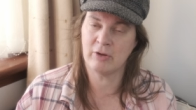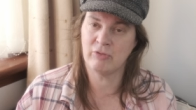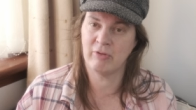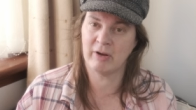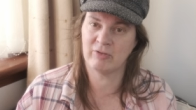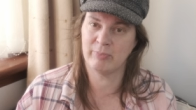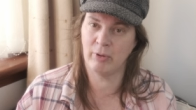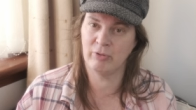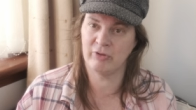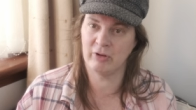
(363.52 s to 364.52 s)

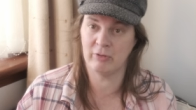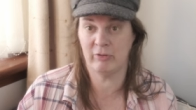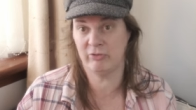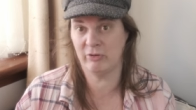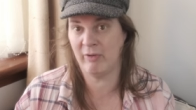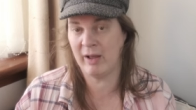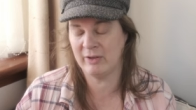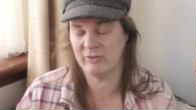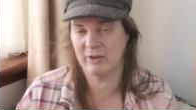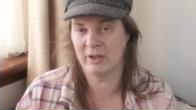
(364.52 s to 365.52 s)
underexpose it, or a
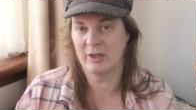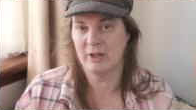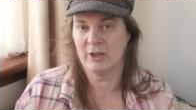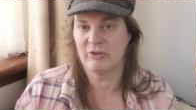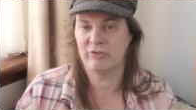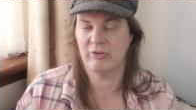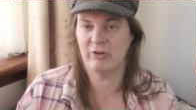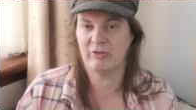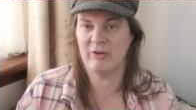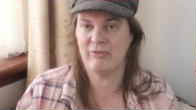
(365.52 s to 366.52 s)
sunrise, so
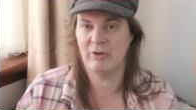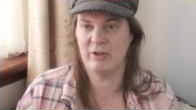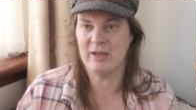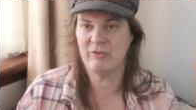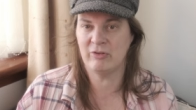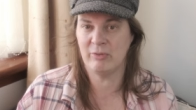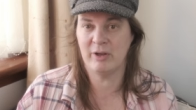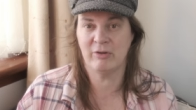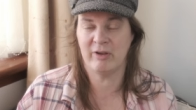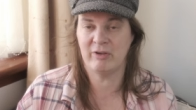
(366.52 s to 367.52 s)
that if you need to
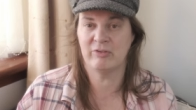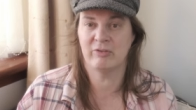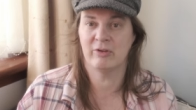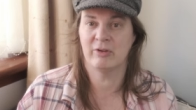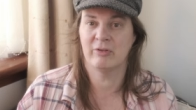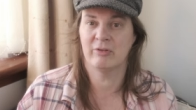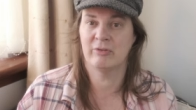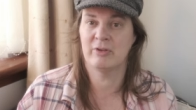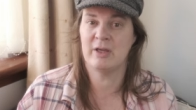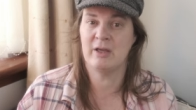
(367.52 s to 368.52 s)
increase
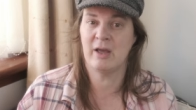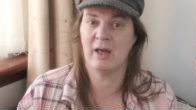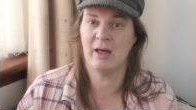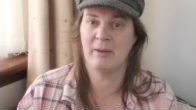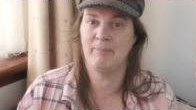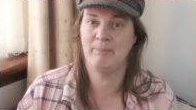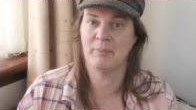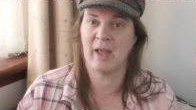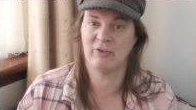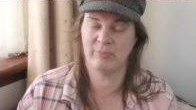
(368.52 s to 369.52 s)
the um,
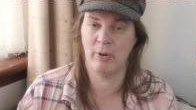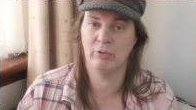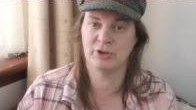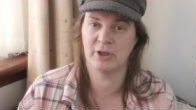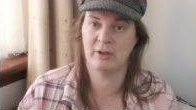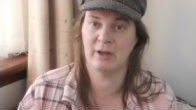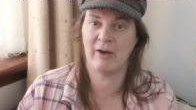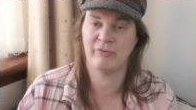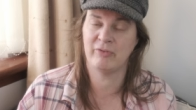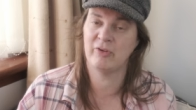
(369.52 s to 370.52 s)
exposure
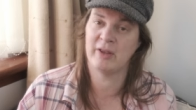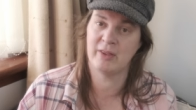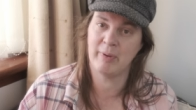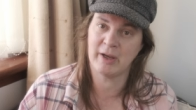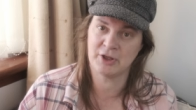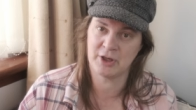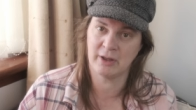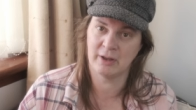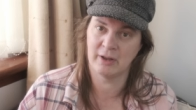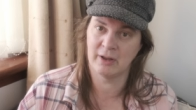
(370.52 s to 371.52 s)
after you've taken the
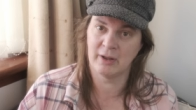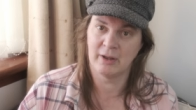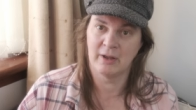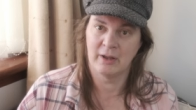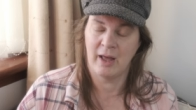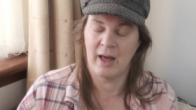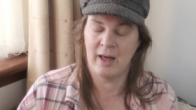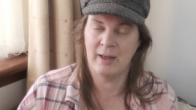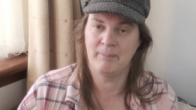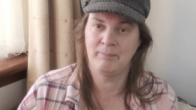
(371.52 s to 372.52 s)
picture
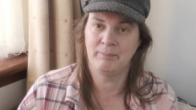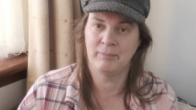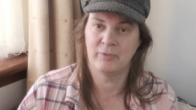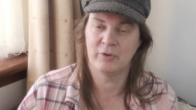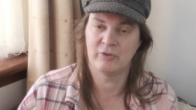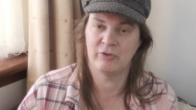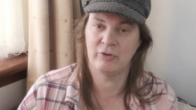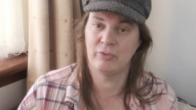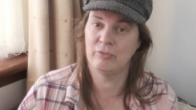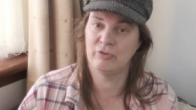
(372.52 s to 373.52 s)
um,
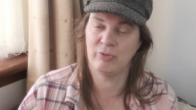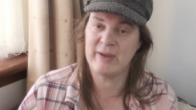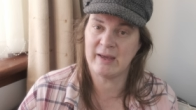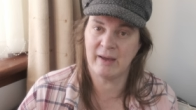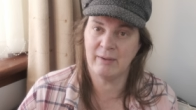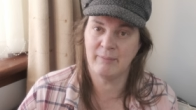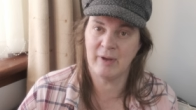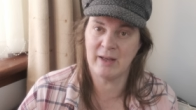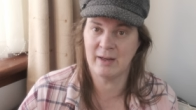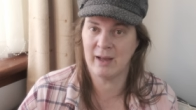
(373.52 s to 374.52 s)
to tweak it
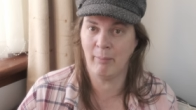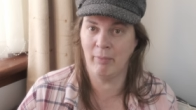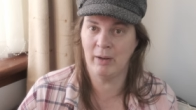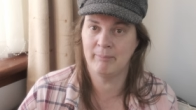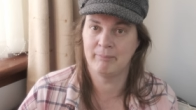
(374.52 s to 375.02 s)
in camera,